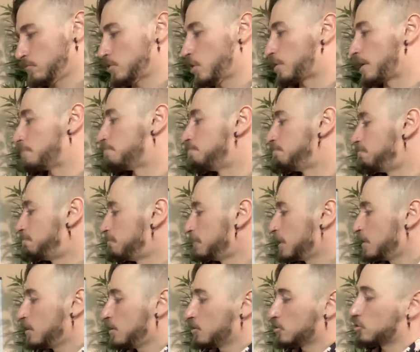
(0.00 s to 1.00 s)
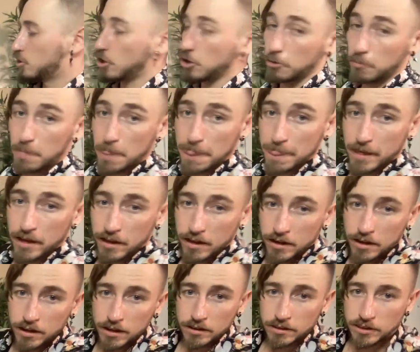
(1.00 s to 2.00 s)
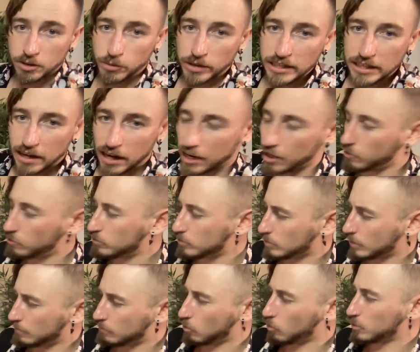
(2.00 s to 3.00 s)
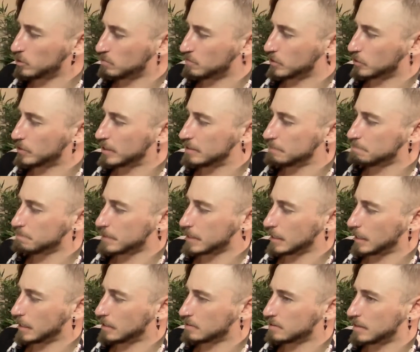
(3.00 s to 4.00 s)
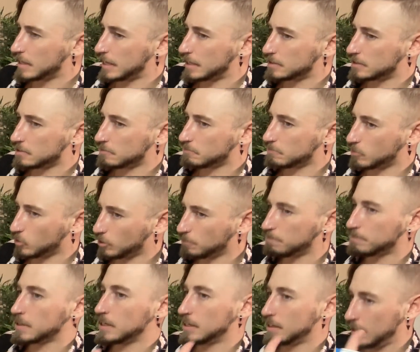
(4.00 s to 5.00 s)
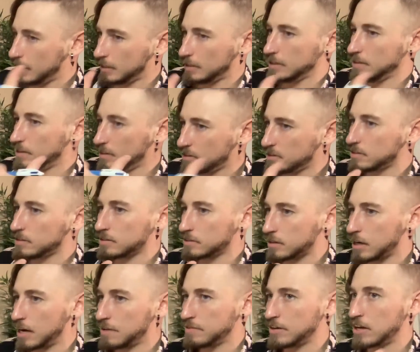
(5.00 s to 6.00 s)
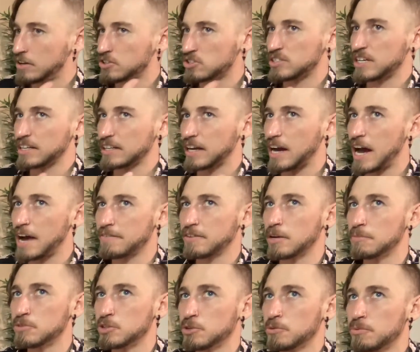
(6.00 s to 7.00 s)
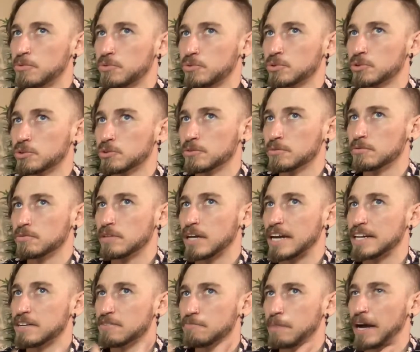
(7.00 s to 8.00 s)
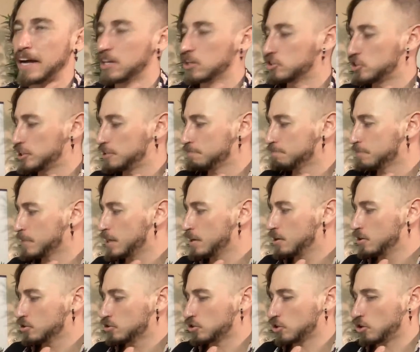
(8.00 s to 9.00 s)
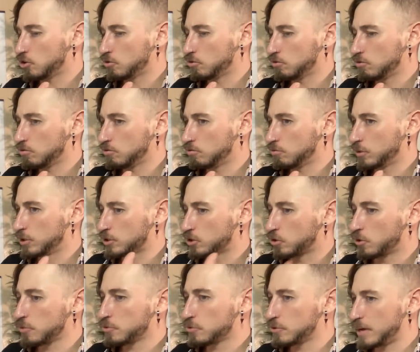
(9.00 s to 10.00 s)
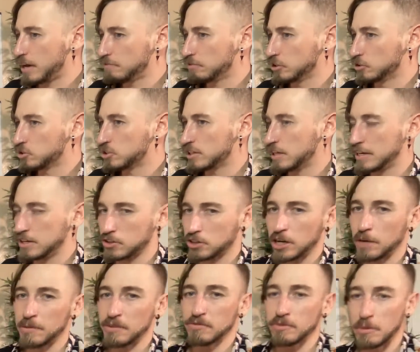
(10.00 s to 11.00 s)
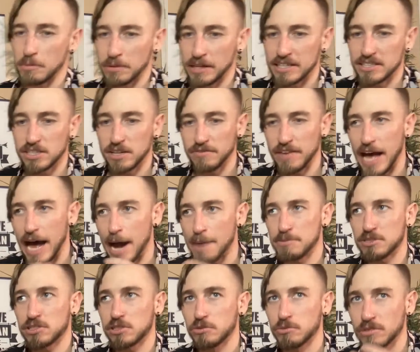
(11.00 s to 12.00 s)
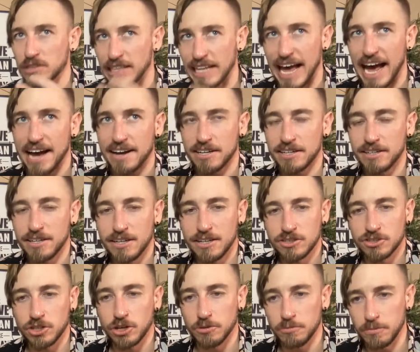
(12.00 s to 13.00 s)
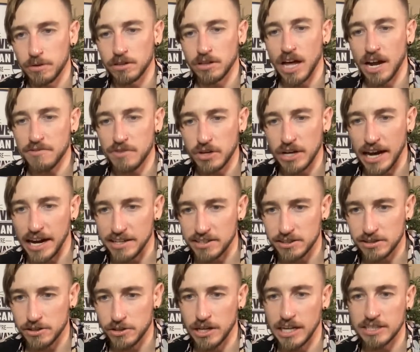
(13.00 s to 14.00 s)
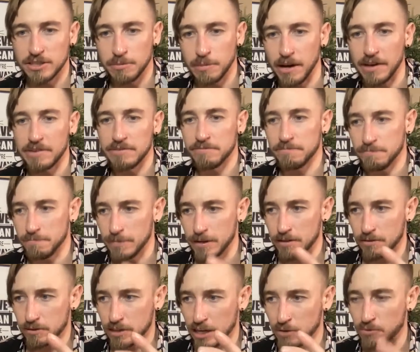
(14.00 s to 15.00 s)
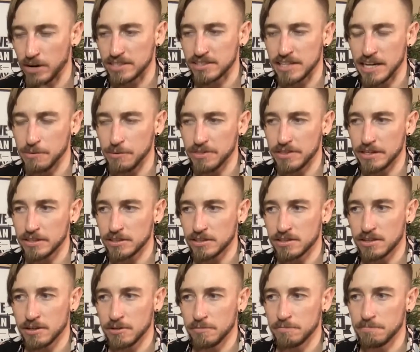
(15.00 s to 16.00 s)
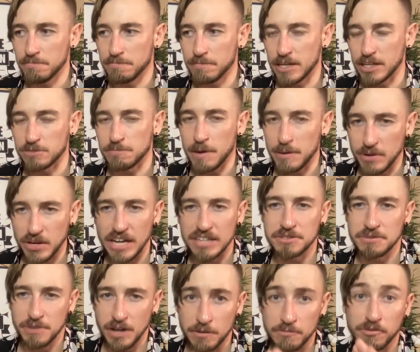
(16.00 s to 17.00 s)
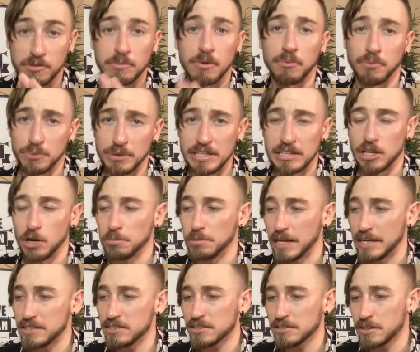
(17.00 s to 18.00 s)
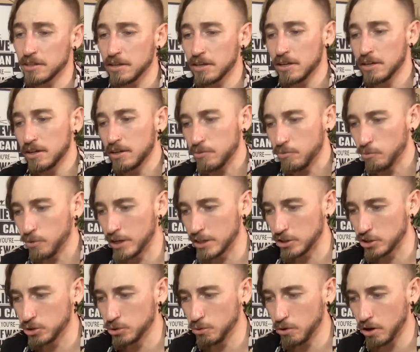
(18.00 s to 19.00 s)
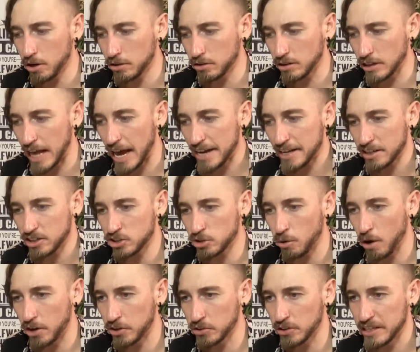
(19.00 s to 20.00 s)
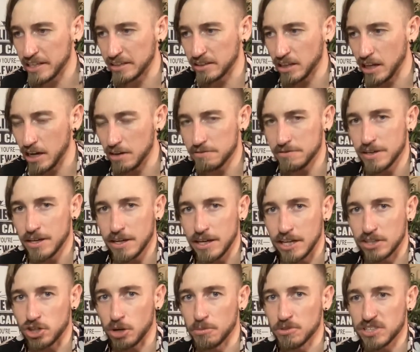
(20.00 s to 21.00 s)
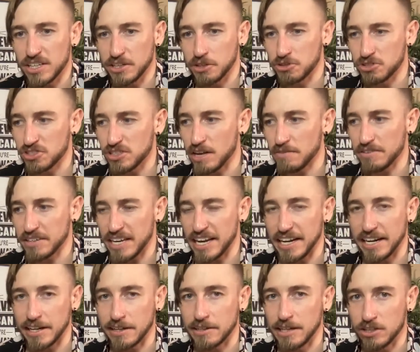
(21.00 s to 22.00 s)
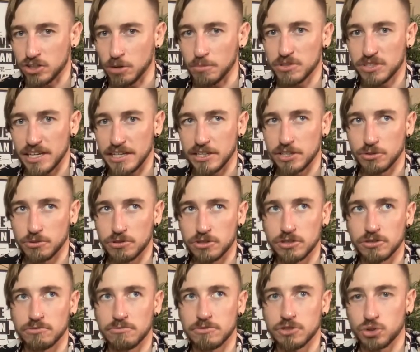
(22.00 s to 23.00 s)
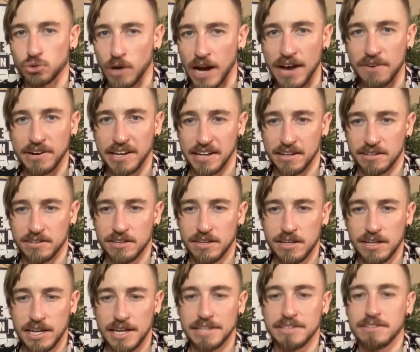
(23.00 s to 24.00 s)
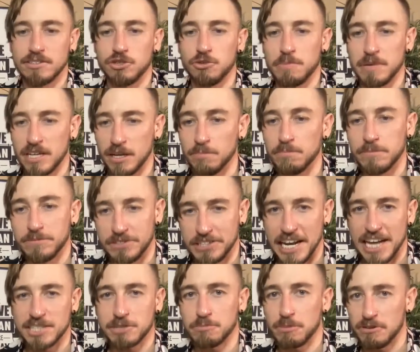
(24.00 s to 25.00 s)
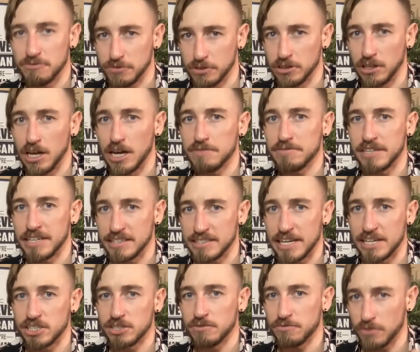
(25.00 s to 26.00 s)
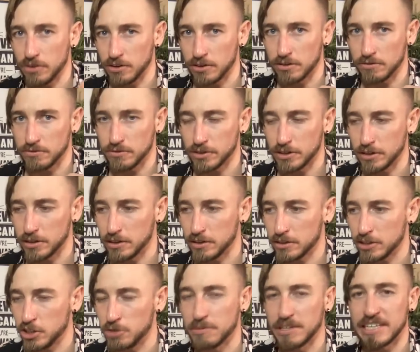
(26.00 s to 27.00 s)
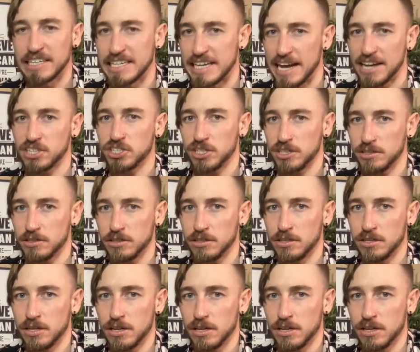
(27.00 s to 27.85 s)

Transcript: Okay, so the way that I have always viewed it is that, well, this is kind of an understanding that I've come to through the idea of biology. So when you're going through evolution and you're coming from a place of absolute lack, so a lot of you guys probably can resonate with this because maybe you guys have come from a really low place. When you are lacking so utterly in love, it's almost like you're suffocating. It's almost like you're drowning and you become desperate for love and attention for human connection.